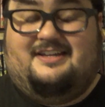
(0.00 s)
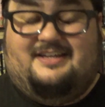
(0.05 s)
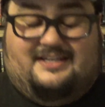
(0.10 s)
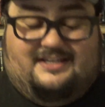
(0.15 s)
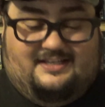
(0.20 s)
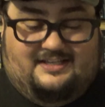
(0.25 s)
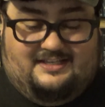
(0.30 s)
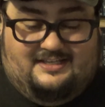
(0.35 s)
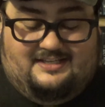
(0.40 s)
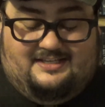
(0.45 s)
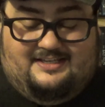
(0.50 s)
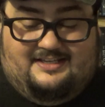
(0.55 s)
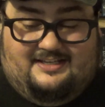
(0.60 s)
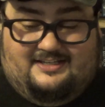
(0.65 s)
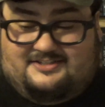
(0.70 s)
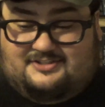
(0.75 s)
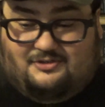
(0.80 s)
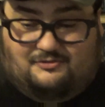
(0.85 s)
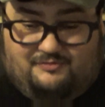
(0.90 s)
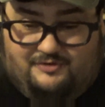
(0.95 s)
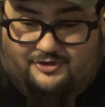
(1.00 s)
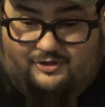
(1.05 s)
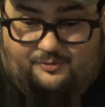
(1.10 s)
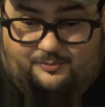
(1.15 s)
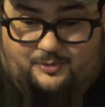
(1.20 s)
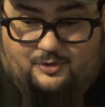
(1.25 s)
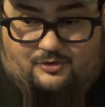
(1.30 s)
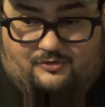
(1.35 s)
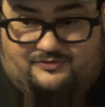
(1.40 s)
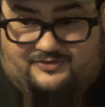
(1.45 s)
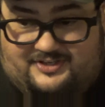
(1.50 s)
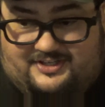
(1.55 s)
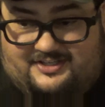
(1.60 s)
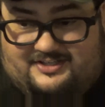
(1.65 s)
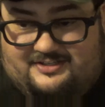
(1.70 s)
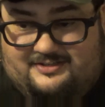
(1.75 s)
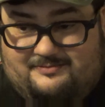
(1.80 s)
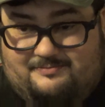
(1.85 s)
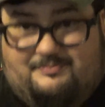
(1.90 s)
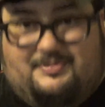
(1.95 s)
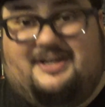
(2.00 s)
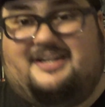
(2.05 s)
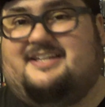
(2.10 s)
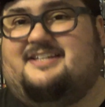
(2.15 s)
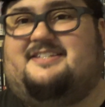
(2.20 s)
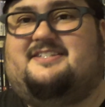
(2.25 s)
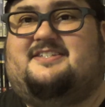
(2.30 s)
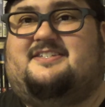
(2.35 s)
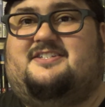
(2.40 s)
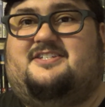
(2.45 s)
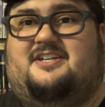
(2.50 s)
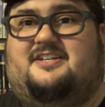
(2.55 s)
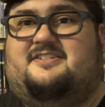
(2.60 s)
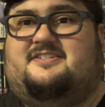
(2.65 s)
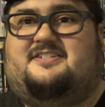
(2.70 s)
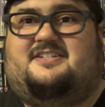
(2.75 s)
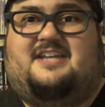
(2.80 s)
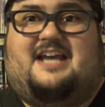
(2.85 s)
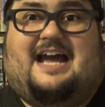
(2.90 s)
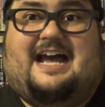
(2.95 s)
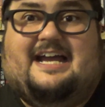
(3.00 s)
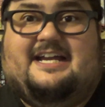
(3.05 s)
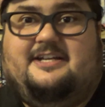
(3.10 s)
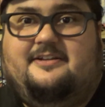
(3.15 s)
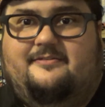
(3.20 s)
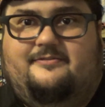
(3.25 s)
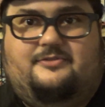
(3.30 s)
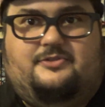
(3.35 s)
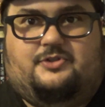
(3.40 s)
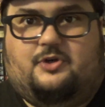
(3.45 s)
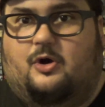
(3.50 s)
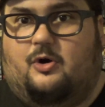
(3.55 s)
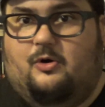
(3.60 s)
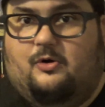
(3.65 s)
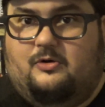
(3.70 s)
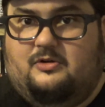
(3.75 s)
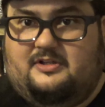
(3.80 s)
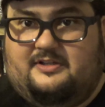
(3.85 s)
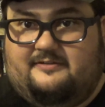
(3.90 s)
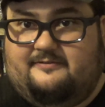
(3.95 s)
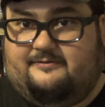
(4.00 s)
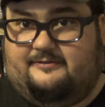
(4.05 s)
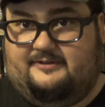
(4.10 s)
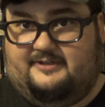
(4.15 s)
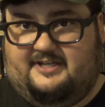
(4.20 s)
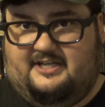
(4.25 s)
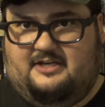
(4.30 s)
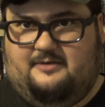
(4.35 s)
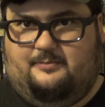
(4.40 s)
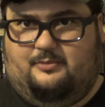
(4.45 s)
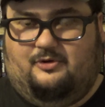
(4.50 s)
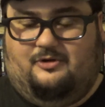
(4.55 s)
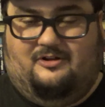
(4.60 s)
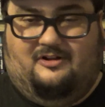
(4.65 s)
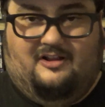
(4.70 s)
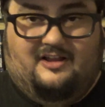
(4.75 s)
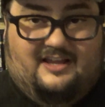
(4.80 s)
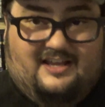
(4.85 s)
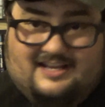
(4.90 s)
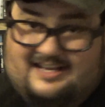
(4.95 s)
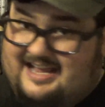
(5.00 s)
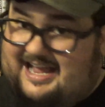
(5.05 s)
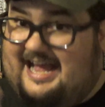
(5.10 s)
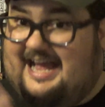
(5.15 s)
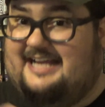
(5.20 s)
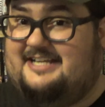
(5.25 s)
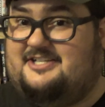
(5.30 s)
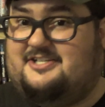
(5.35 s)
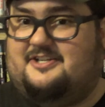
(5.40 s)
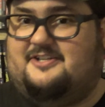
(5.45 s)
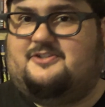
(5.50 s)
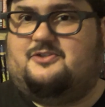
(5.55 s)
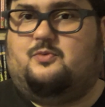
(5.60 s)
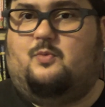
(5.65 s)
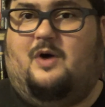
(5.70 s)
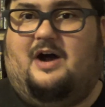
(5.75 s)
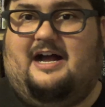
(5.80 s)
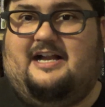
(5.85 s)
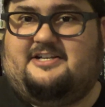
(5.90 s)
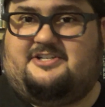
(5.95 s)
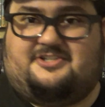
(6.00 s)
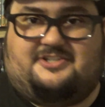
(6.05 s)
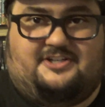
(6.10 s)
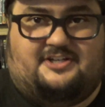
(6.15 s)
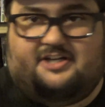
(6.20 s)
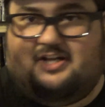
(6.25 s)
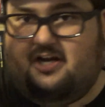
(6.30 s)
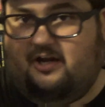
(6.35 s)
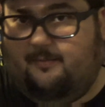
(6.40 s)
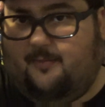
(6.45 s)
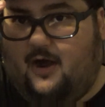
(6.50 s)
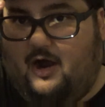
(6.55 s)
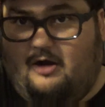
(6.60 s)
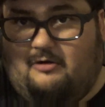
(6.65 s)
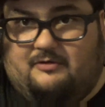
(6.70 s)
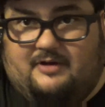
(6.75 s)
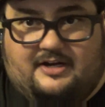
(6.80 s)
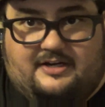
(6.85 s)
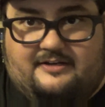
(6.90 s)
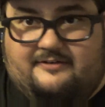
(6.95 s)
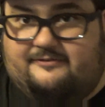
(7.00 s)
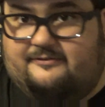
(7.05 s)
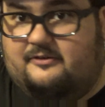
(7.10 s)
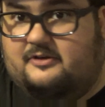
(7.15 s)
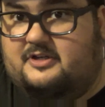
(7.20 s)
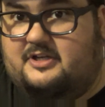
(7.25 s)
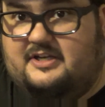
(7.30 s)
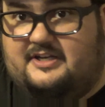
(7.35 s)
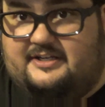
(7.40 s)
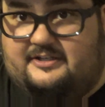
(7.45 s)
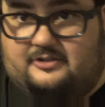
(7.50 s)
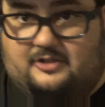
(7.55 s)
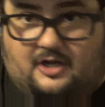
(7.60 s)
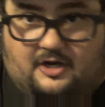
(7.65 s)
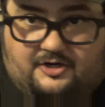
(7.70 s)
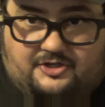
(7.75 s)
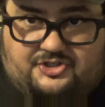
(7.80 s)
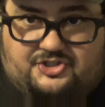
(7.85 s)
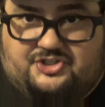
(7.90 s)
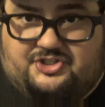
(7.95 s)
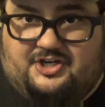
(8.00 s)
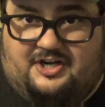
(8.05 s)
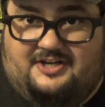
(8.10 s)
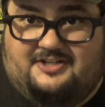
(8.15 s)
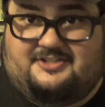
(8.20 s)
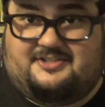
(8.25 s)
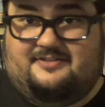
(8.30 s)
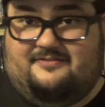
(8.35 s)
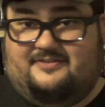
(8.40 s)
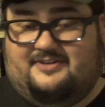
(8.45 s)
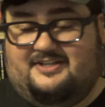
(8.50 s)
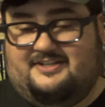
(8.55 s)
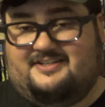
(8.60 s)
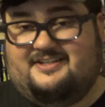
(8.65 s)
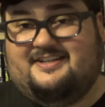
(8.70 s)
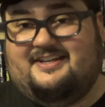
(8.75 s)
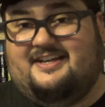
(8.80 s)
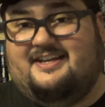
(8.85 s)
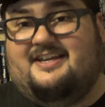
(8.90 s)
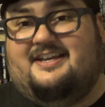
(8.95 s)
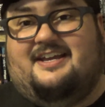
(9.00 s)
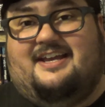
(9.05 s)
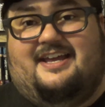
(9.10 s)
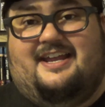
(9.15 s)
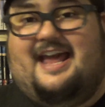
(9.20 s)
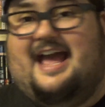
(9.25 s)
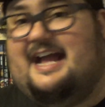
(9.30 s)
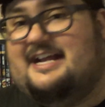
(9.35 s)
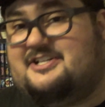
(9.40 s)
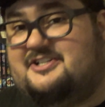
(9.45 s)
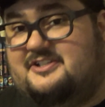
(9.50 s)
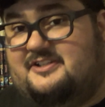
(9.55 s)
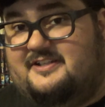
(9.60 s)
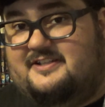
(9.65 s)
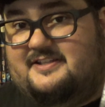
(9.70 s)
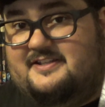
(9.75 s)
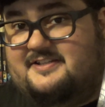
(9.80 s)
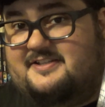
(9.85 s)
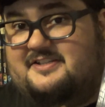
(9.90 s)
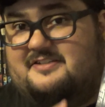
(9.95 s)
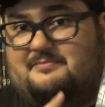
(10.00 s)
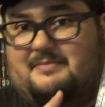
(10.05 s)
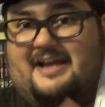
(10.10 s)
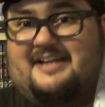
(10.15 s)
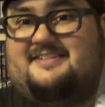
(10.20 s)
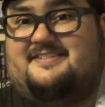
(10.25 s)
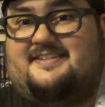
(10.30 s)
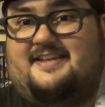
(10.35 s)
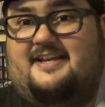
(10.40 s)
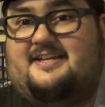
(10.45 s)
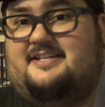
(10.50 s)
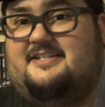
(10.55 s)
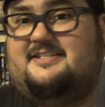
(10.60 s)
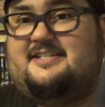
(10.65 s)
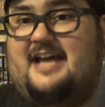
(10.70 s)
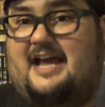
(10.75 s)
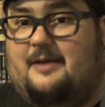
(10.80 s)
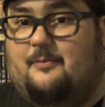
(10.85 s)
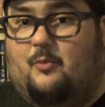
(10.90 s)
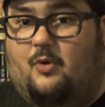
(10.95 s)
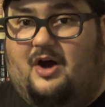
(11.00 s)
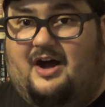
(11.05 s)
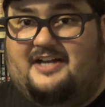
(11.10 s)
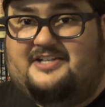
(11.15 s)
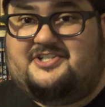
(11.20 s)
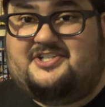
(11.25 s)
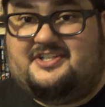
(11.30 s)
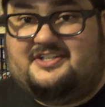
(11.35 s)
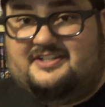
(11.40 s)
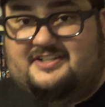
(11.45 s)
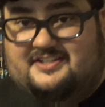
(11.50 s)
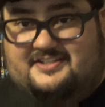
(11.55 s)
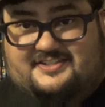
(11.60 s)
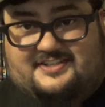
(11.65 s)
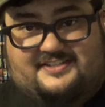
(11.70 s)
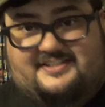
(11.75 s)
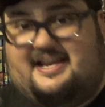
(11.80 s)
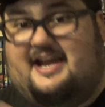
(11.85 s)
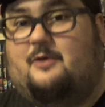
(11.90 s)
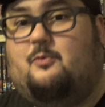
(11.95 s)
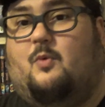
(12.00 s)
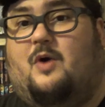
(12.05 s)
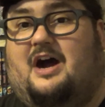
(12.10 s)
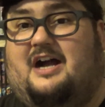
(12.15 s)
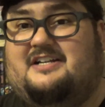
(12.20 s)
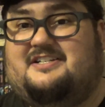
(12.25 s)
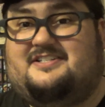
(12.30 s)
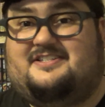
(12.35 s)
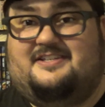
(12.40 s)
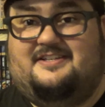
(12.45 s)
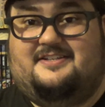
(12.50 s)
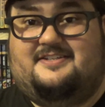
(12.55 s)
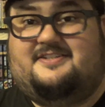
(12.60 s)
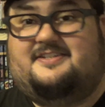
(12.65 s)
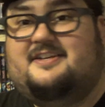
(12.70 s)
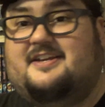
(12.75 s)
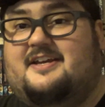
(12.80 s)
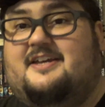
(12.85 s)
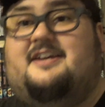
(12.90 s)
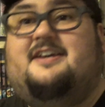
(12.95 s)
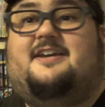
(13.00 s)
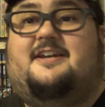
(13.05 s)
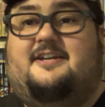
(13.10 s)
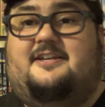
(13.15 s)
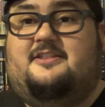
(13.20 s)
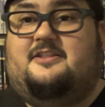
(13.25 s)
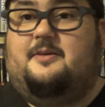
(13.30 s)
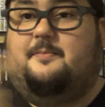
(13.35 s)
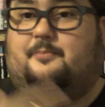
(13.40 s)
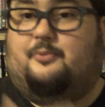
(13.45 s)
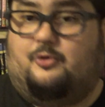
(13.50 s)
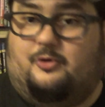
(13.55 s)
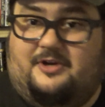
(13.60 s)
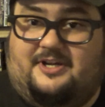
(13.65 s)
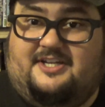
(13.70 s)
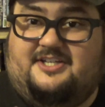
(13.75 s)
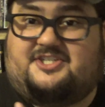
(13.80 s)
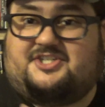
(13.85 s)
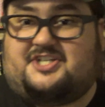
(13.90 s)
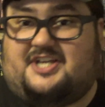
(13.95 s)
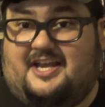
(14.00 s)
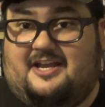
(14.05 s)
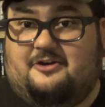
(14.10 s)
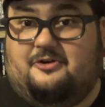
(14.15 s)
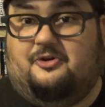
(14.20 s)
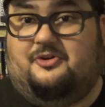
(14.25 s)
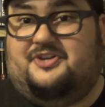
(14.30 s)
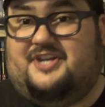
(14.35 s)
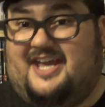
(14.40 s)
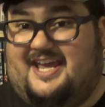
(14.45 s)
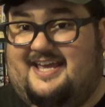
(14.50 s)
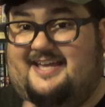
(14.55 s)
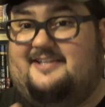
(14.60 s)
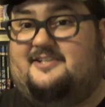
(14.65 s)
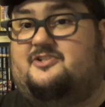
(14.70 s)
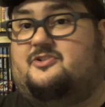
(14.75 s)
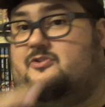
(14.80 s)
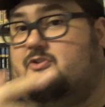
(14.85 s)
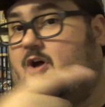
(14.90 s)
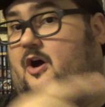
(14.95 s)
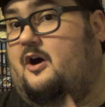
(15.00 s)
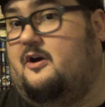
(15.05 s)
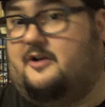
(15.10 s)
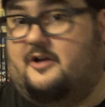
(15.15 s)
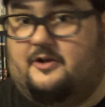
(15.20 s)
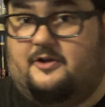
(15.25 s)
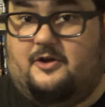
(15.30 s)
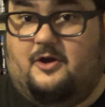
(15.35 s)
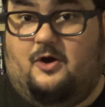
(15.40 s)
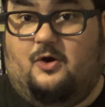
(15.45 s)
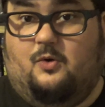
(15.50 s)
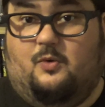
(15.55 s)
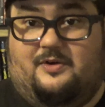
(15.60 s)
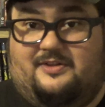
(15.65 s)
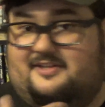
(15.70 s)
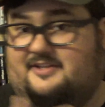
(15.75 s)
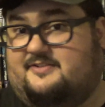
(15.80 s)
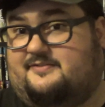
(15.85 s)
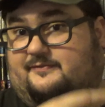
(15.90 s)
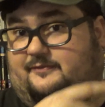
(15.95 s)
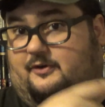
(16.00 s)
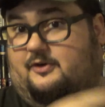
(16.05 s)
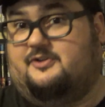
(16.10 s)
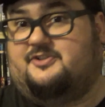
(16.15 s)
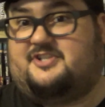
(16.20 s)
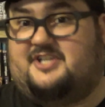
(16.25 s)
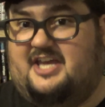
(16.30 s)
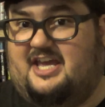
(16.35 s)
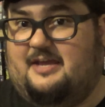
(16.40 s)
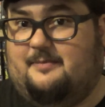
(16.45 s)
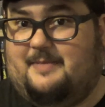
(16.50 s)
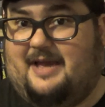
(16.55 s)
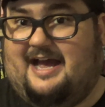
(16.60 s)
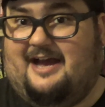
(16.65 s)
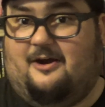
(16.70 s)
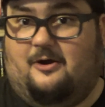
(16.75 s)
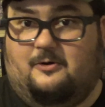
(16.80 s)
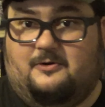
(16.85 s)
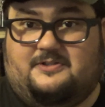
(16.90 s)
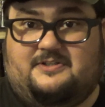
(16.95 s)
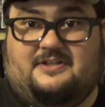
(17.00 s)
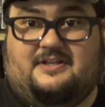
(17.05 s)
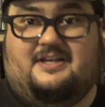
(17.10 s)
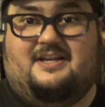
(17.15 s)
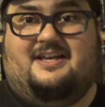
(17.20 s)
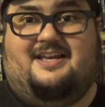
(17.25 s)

It's a real movie, but it's just kind of dull and forgettable. I just watched it and I'm already forgetting large chunks of it. And actually, this is my second time watching this because I watched this in the pre channel days long ago when this first came out.